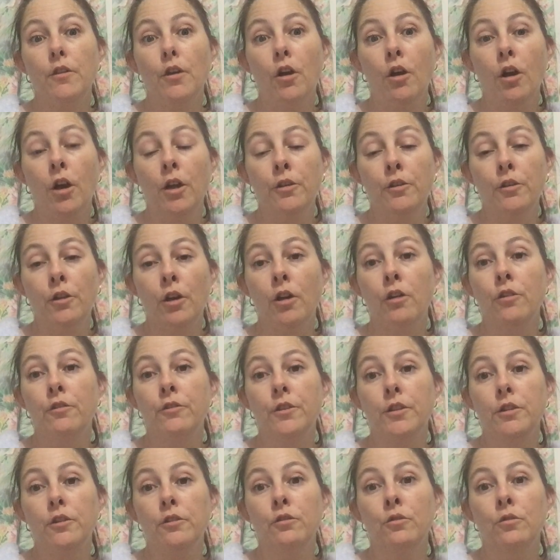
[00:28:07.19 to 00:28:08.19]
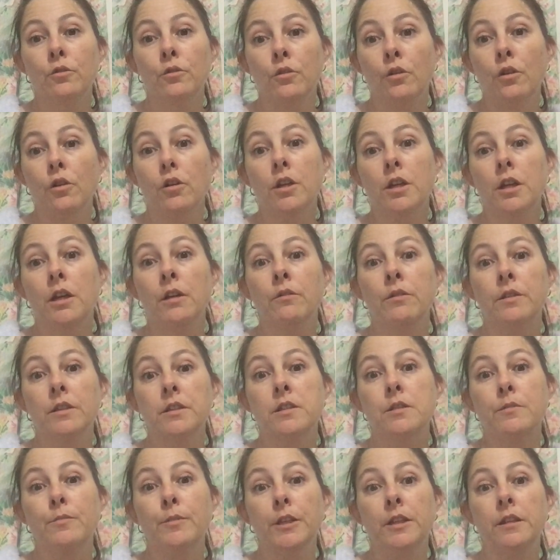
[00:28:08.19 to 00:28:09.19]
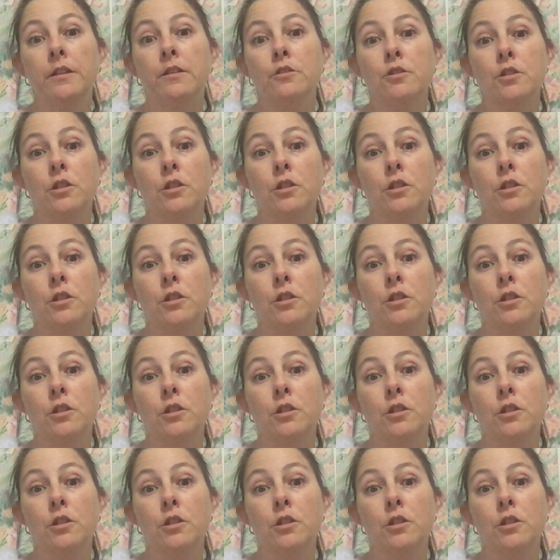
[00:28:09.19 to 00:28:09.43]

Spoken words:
I know that you're not going to be the